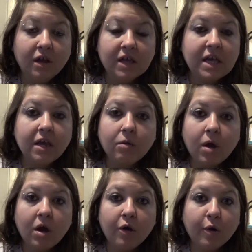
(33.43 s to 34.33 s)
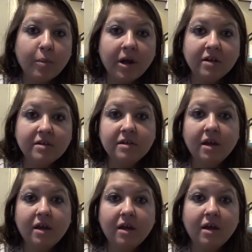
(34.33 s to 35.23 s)
quinoa or
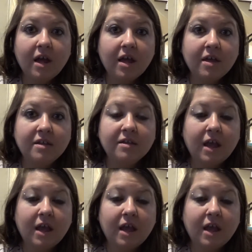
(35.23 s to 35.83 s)
pasta, and